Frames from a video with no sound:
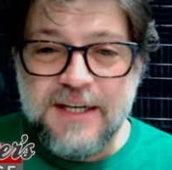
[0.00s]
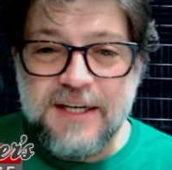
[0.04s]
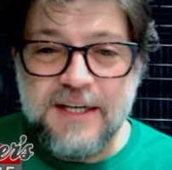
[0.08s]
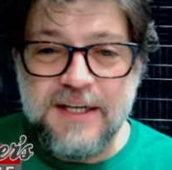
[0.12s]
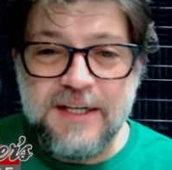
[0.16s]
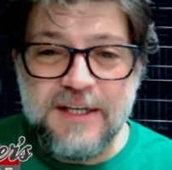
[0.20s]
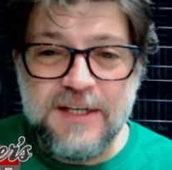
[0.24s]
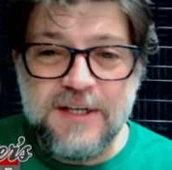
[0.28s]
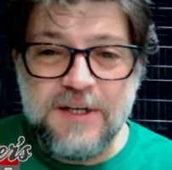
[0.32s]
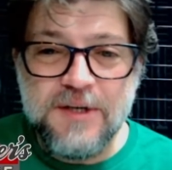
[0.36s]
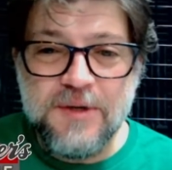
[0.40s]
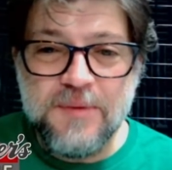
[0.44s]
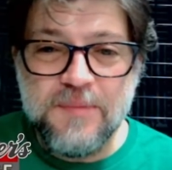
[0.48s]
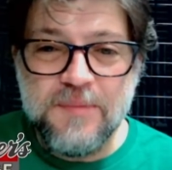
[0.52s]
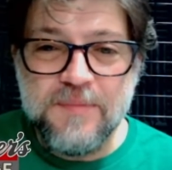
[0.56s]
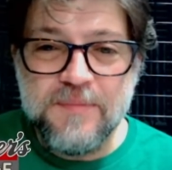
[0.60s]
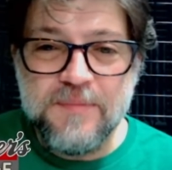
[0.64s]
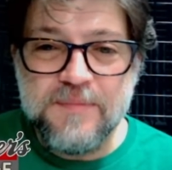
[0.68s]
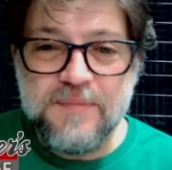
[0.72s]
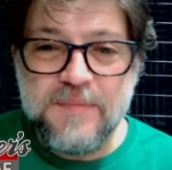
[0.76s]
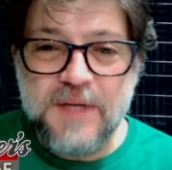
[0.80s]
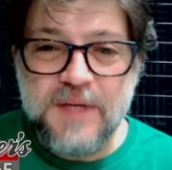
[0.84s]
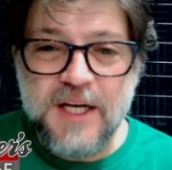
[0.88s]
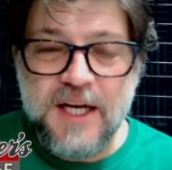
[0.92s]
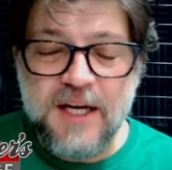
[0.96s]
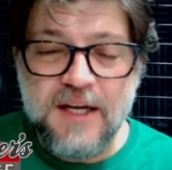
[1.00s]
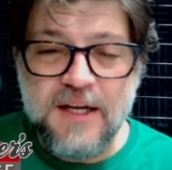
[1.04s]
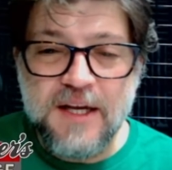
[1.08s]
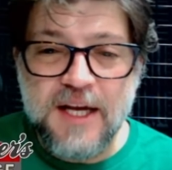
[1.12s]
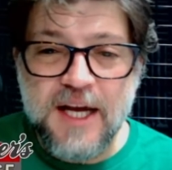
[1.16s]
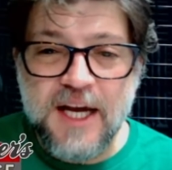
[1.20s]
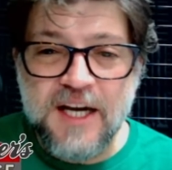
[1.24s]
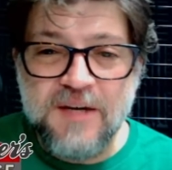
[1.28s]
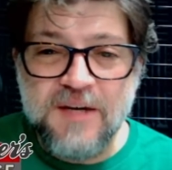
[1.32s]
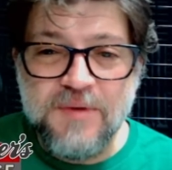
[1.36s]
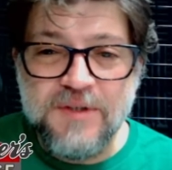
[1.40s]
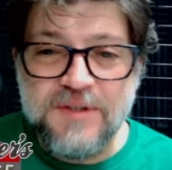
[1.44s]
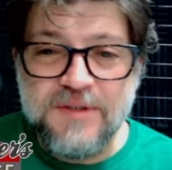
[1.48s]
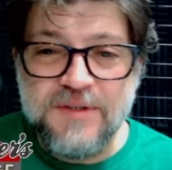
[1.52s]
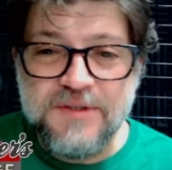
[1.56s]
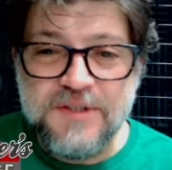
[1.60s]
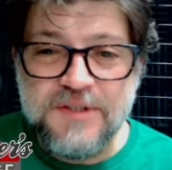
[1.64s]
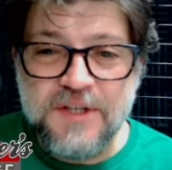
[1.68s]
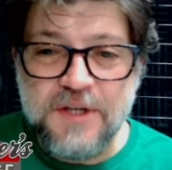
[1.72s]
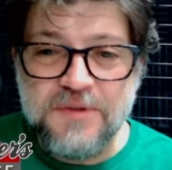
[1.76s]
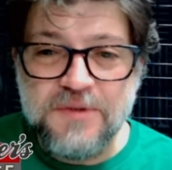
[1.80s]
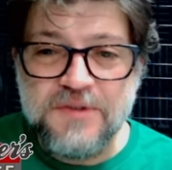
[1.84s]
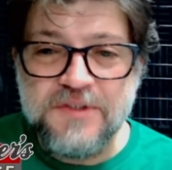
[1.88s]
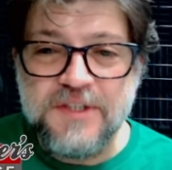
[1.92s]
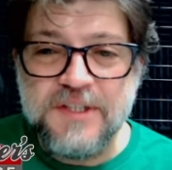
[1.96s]
Albert,
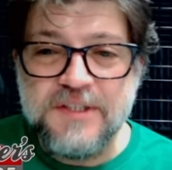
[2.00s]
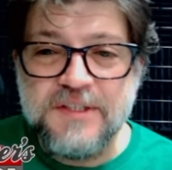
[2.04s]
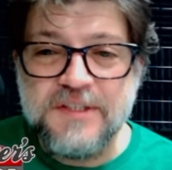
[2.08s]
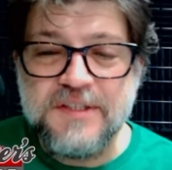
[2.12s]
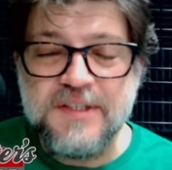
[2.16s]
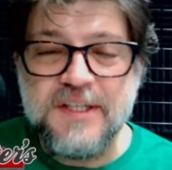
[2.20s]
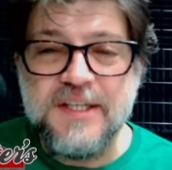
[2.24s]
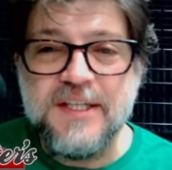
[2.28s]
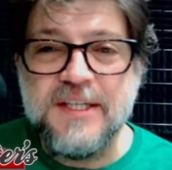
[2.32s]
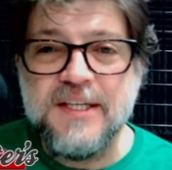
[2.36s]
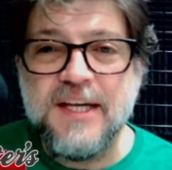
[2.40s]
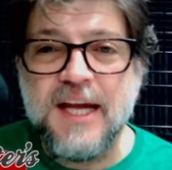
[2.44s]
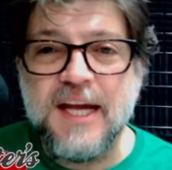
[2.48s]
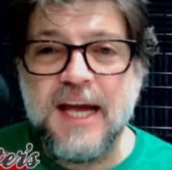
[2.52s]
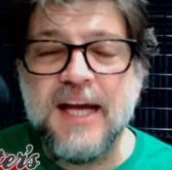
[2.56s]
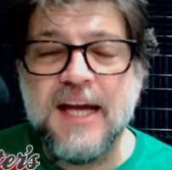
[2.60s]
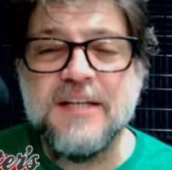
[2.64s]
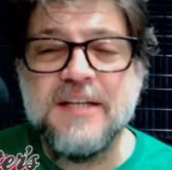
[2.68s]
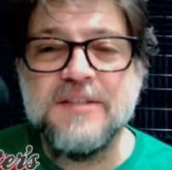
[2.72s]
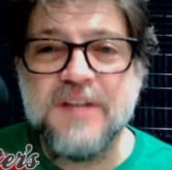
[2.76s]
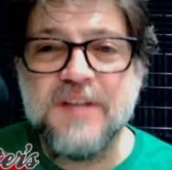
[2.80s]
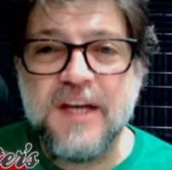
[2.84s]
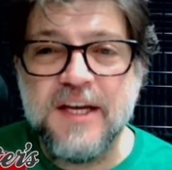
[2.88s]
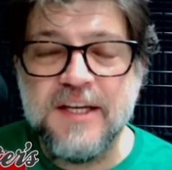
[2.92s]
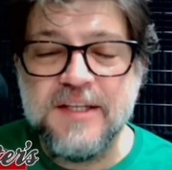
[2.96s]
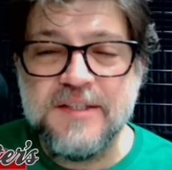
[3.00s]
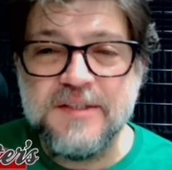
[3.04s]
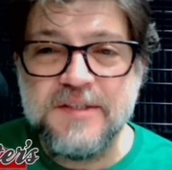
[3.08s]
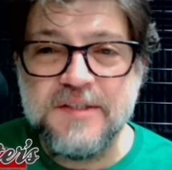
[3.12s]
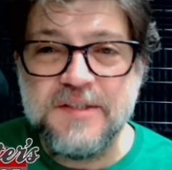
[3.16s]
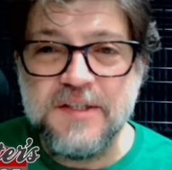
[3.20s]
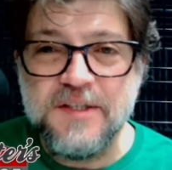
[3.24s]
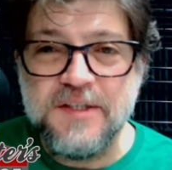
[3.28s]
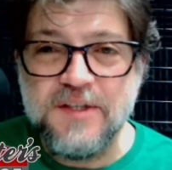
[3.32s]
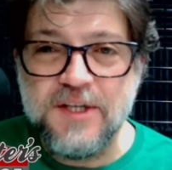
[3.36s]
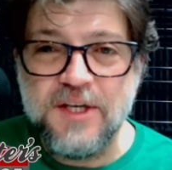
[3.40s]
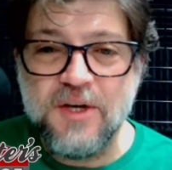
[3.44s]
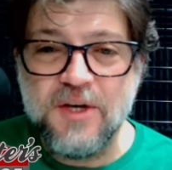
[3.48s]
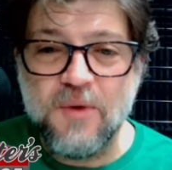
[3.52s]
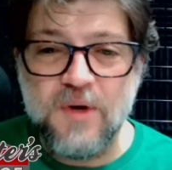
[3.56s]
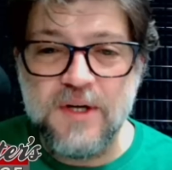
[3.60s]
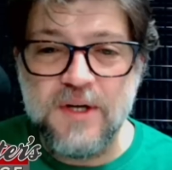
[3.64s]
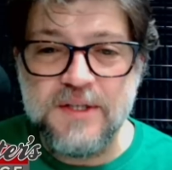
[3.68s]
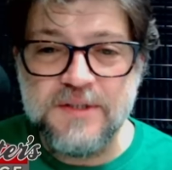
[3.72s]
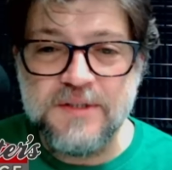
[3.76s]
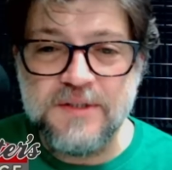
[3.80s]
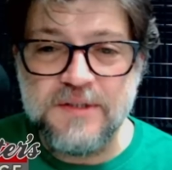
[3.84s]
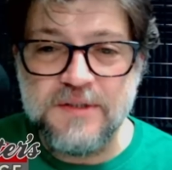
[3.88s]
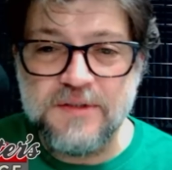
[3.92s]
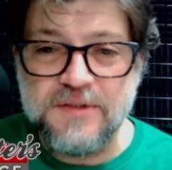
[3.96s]
there's no such thing as a silly
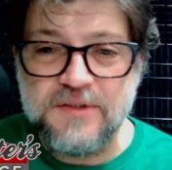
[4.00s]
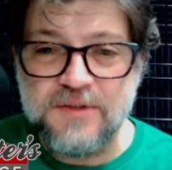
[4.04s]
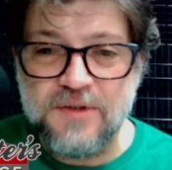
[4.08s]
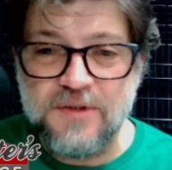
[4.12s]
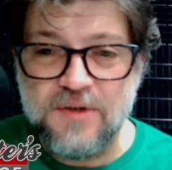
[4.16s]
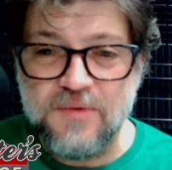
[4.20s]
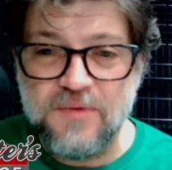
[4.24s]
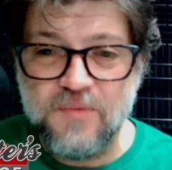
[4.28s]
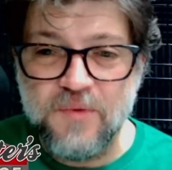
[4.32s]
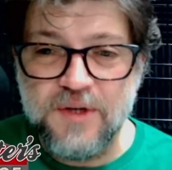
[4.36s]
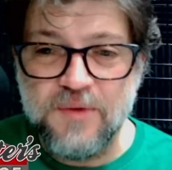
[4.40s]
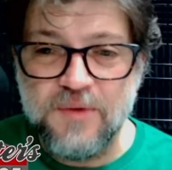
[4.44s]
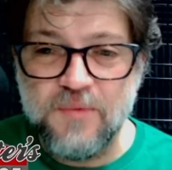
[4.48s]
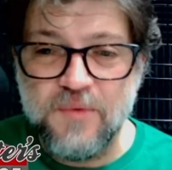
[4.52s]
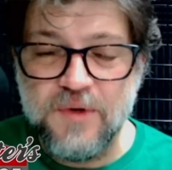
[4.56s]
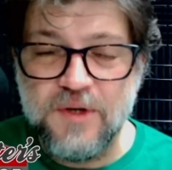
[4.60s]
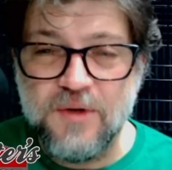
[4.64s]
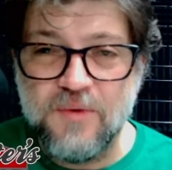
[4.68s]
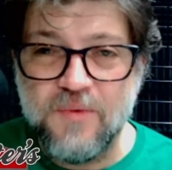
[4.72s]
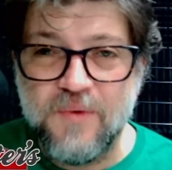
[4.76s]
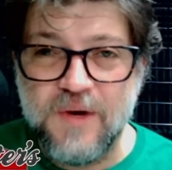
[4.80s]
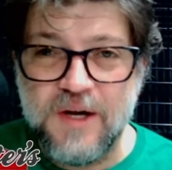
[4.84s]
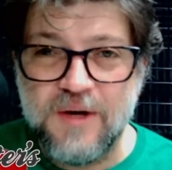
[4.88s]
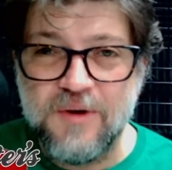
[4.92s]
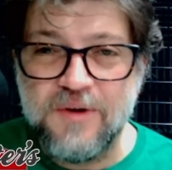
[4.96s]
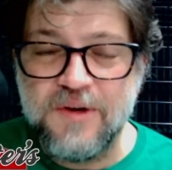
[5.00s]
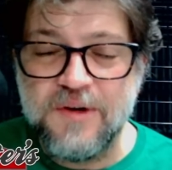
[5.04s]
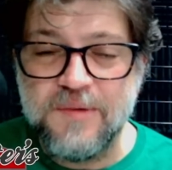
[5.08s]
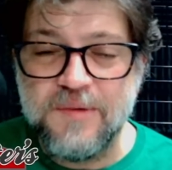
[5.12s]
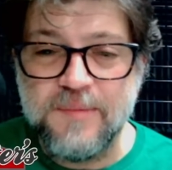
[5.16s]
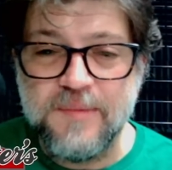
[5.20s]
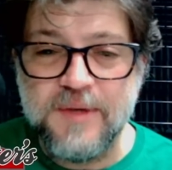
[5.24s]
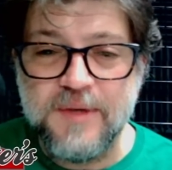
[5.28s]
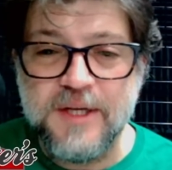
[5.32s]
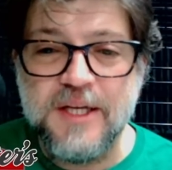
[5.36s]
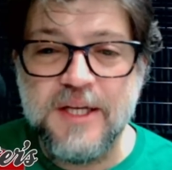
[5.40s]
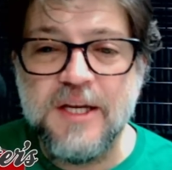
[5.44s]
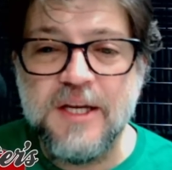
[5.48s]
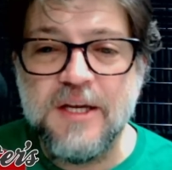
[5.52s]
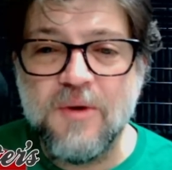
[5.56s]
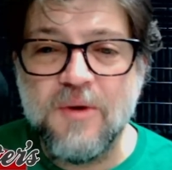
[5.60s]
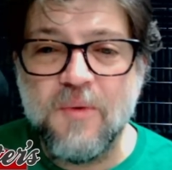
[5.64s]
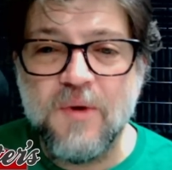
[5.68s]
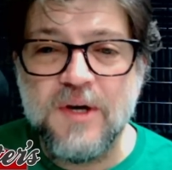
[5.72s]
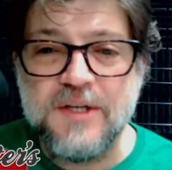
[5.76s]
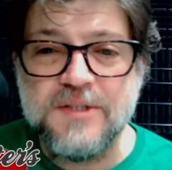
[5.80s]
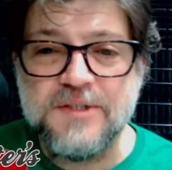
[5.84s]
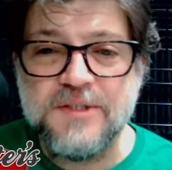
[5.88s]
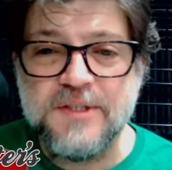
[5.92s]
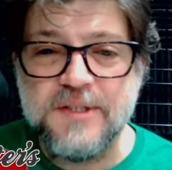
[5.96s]
question, sir. We will welcome any
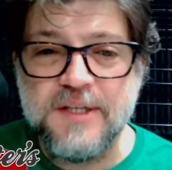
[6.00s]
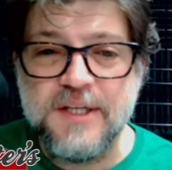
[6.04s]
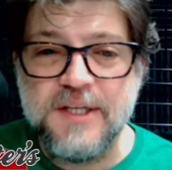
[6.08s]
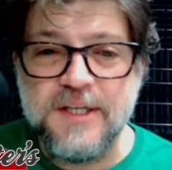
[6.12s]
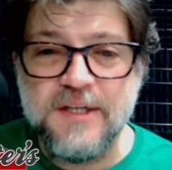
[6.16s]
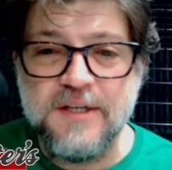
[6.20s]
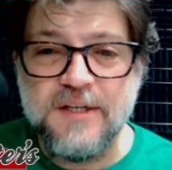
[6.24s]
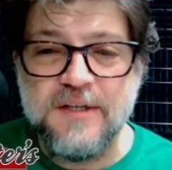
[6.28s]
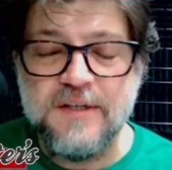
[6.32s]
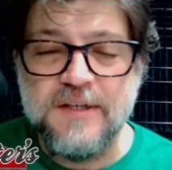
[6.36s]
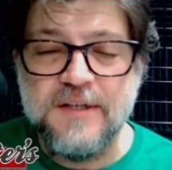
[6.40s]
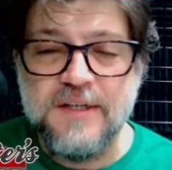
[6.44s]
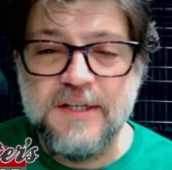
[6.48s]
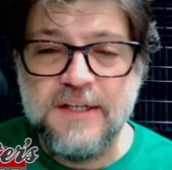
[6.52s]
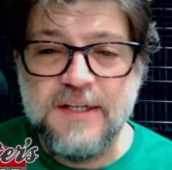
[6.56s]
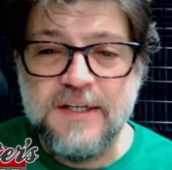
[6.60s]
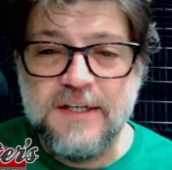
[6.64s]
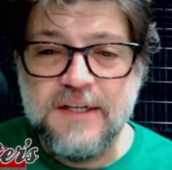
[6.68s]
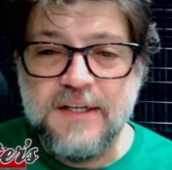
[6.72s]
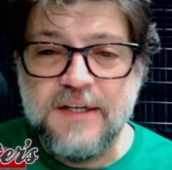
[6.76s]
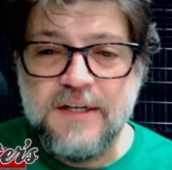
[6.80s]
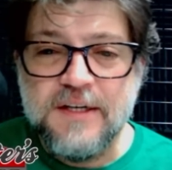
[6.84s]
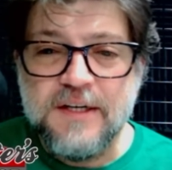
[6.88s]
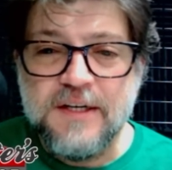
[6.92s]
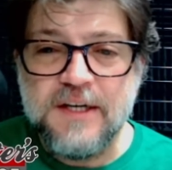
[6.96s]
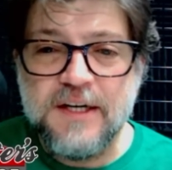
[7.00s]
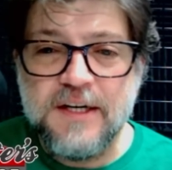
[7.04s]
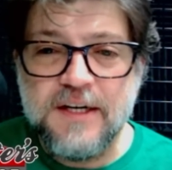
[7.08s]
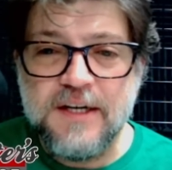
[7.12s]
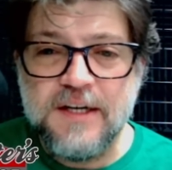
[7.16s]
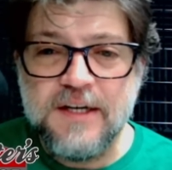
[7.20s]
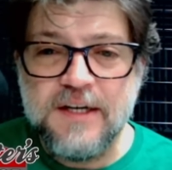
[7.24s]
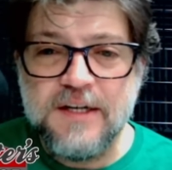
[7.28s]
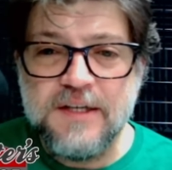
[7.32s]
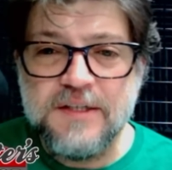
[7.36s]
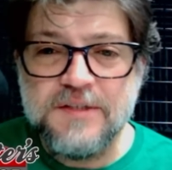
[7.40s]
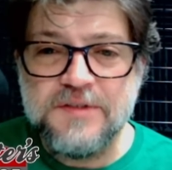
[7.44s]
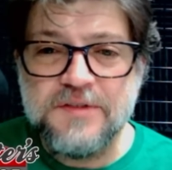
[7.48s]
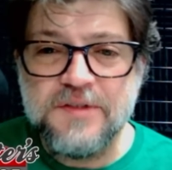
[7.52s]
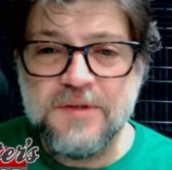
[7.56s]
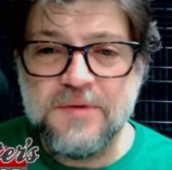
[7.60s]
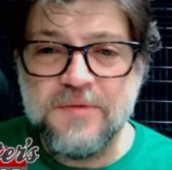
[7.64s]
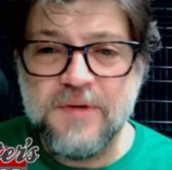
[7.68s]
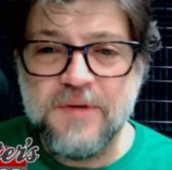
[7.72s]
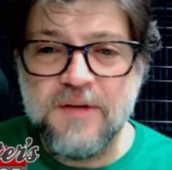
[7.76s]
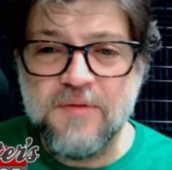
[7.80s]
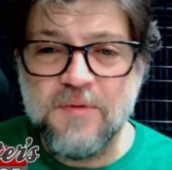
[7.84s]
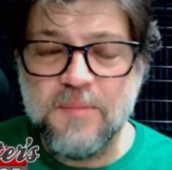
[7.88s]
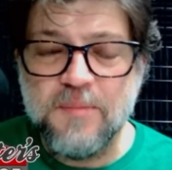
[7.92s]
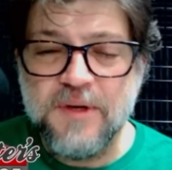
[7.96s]
question here. So
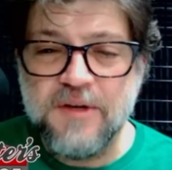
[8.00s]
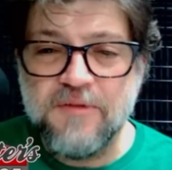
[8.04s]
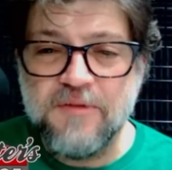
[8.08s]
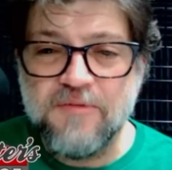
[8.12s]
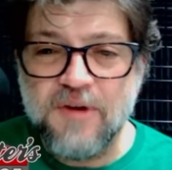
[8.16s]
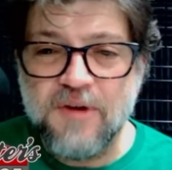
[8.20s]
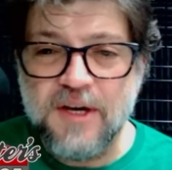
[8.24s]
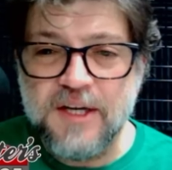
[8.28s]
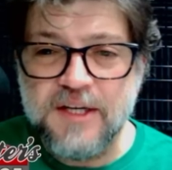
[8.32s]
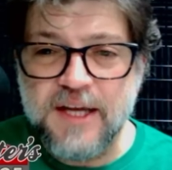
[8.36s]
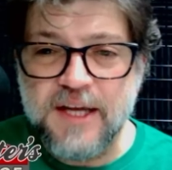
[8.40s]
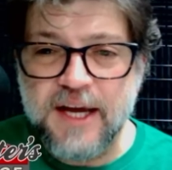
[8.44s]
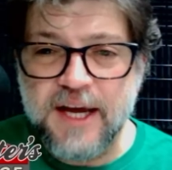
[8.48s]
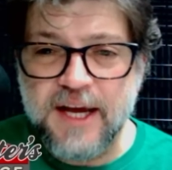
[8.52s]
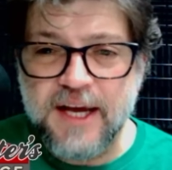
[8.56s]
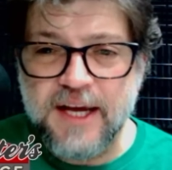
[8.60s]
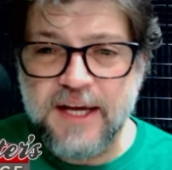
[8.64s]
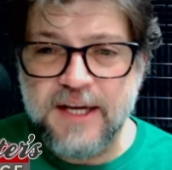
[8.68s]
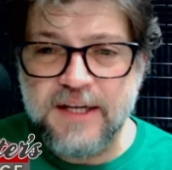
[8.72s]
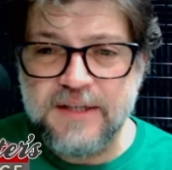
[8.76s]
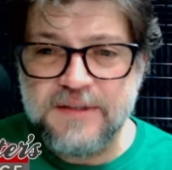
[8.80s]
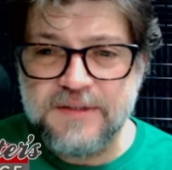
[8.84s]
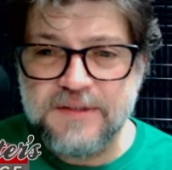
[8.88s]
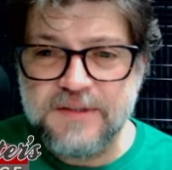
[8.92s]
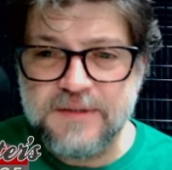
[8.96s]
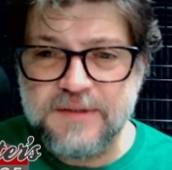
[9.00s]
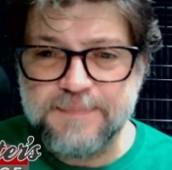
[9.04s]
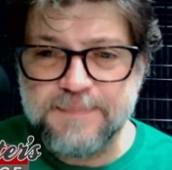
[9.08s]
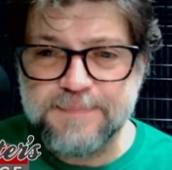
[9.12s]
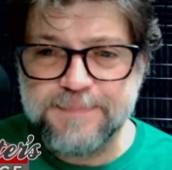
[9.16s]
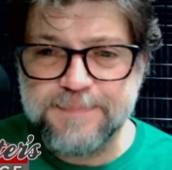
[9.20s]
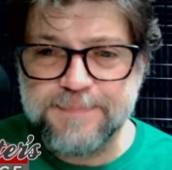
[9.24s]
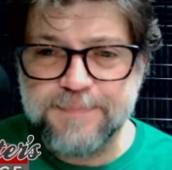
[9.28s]
never be afraid to ask.